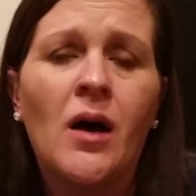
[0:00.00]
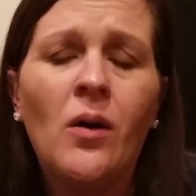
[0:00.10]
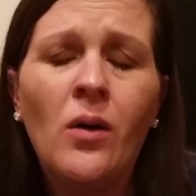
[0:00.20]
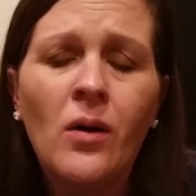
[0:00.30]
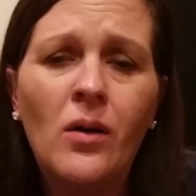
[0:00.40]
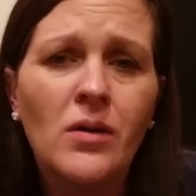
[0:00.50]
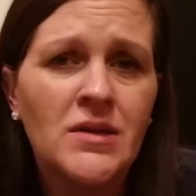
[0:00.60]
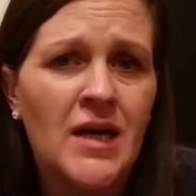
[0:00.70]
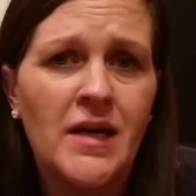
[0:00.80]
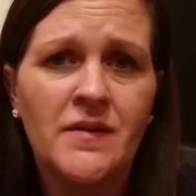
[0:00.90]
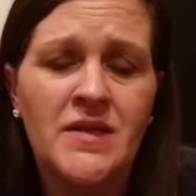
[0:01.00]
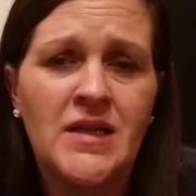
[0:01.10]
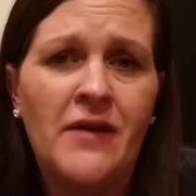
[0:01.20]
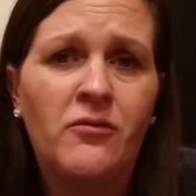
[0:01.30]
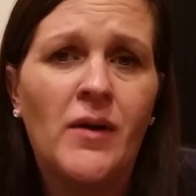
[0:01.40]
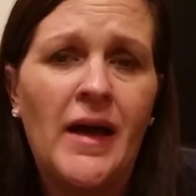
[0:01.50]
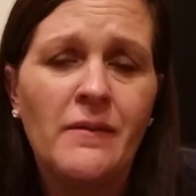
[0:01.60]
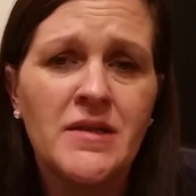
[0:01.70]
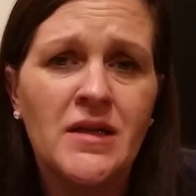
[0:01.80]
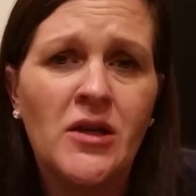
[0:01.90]
a whole ton of stuff when
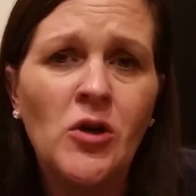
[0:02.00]
I was a